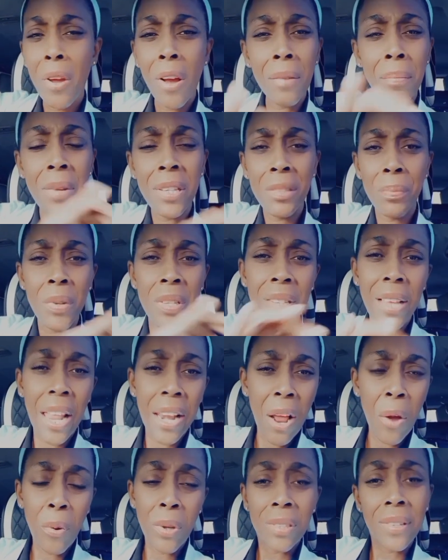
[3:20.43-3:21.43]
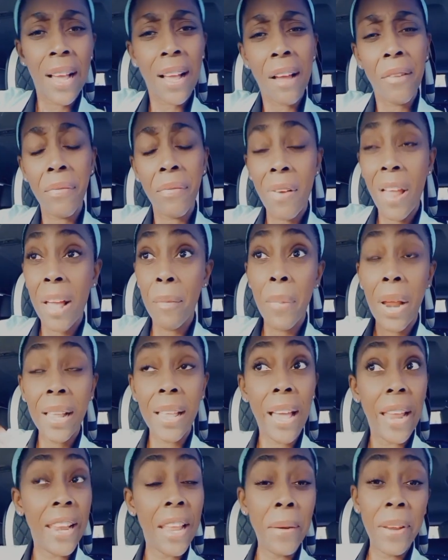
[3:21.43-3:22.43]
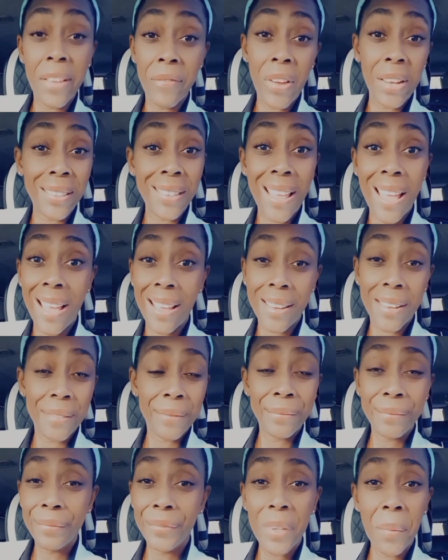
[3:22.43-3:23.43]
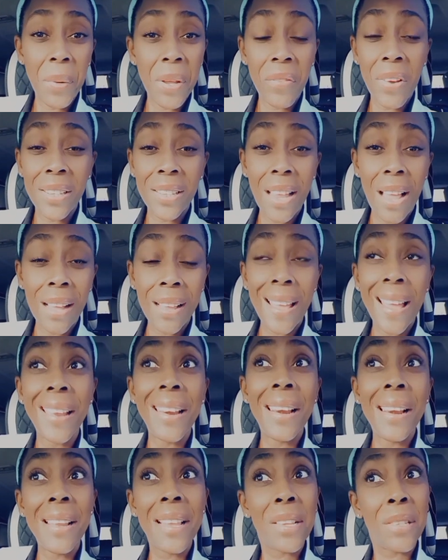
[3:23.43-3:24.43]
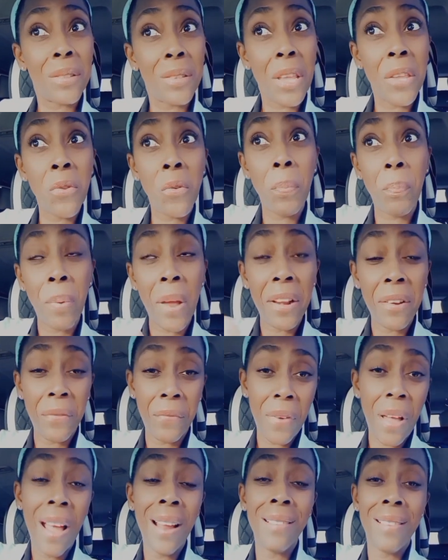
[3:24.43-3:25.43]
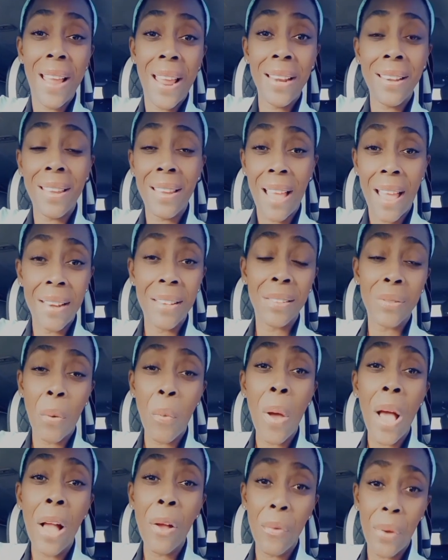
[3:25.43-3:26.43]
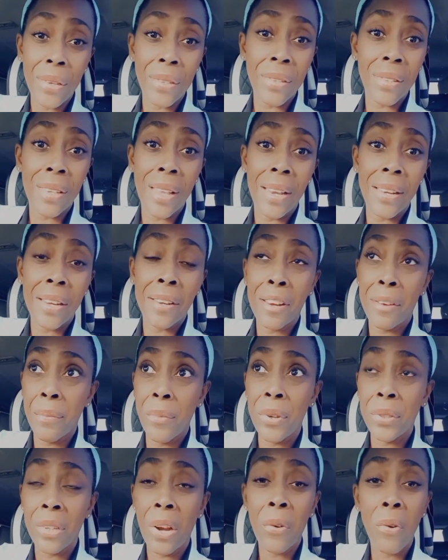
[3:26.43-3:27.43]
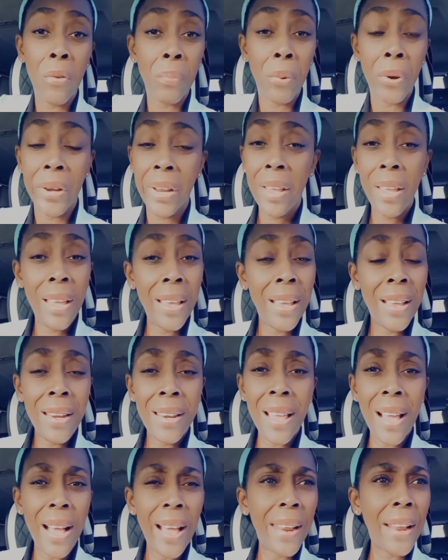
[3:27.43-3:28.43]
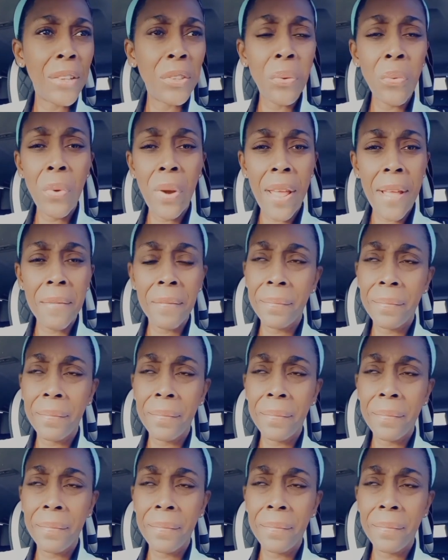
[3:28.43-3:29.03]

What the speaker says: miss beside her was like a flagman, because they never talk. They never talk. At least the youth on the far right answer one question, you know, the buzz around. But they had a two of them.